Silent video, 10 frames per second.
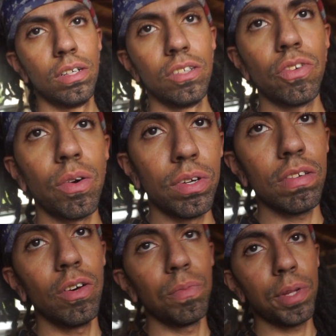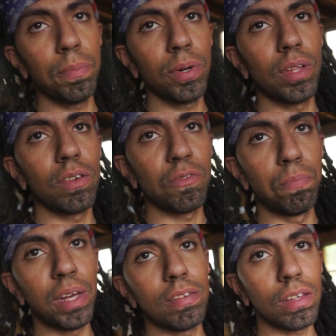So I went to Home Depot and that was
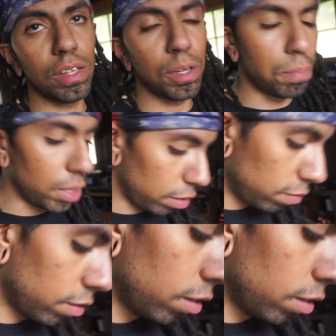basically a bust.